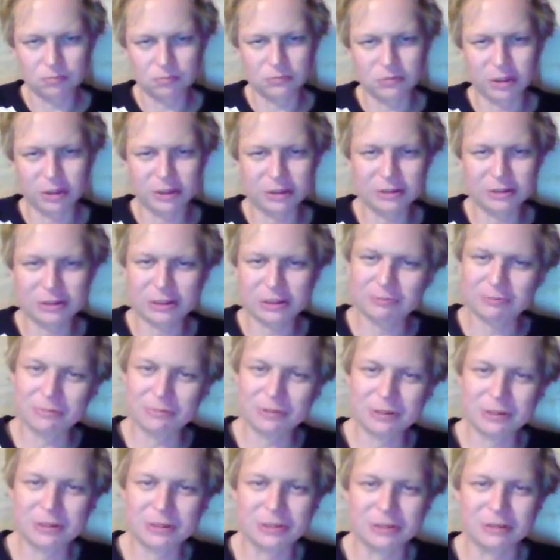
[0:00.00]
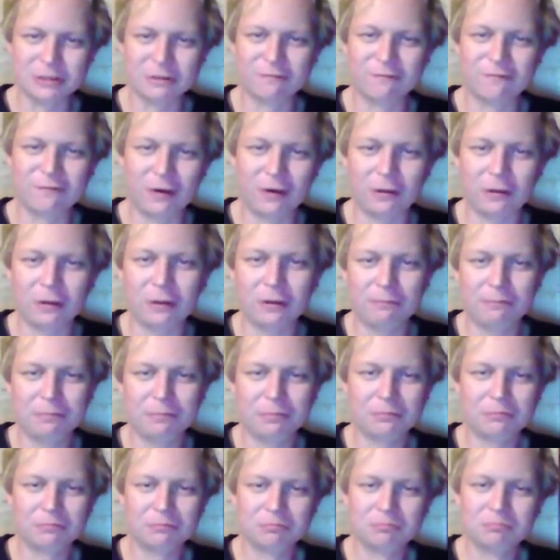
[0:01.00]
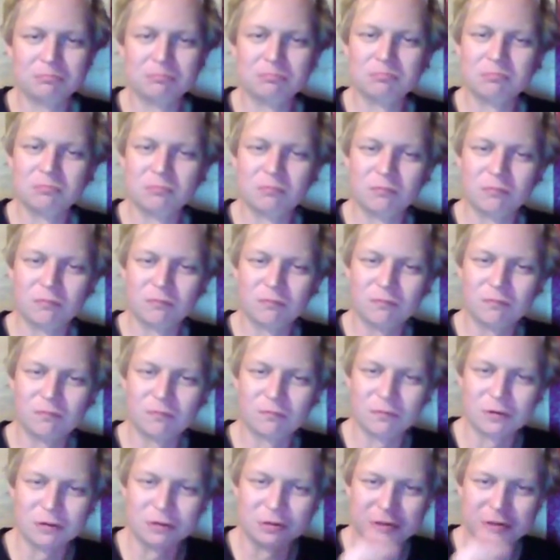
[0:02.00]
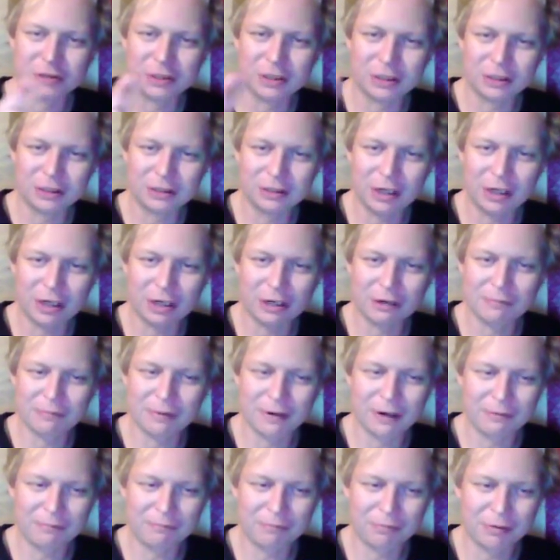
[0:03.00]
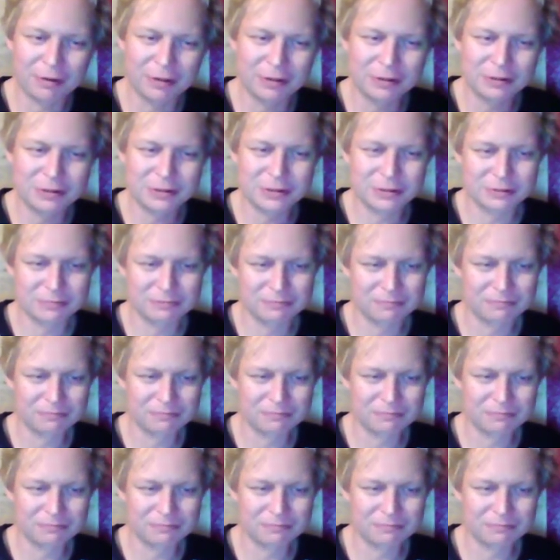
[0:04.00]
Gene Simmons is a fuck up for saying that about Prince.